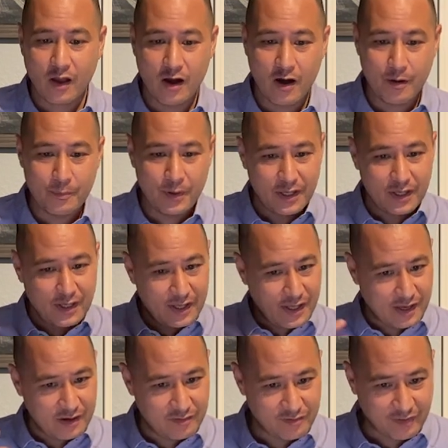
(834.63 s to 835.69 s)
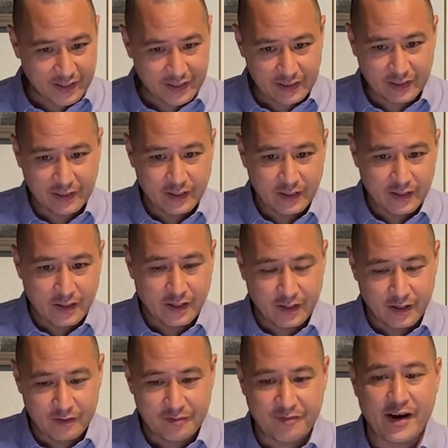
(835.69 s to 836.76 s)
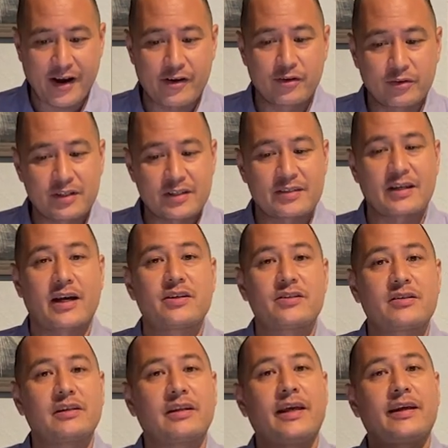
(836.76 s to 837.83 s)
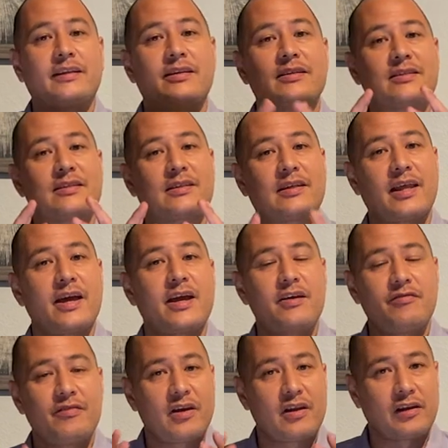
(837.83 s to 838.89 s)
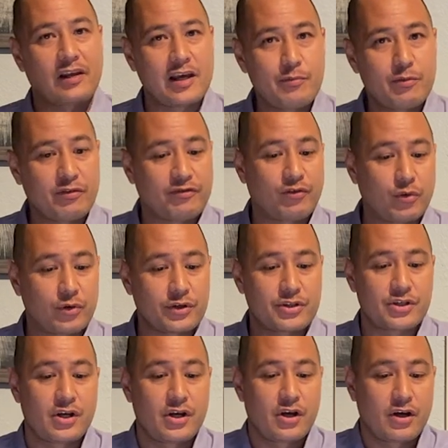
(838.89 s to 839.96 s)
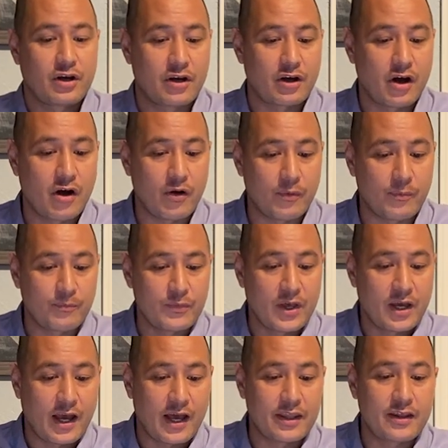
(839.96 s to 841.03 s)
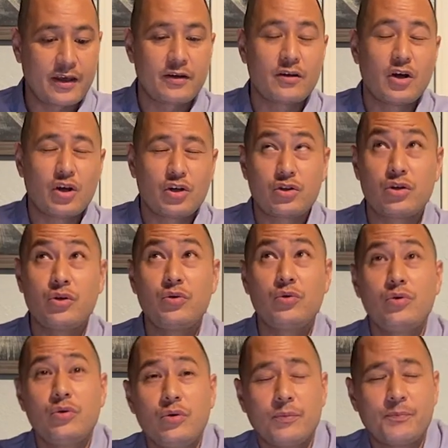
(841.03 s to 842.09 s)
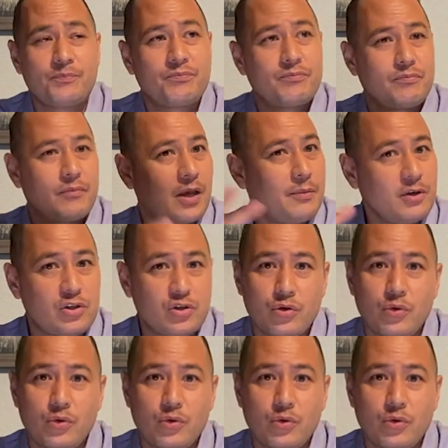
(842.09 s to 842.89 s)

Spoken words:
And finally, Pharaoh decides to let his slave labor force go. And then maybe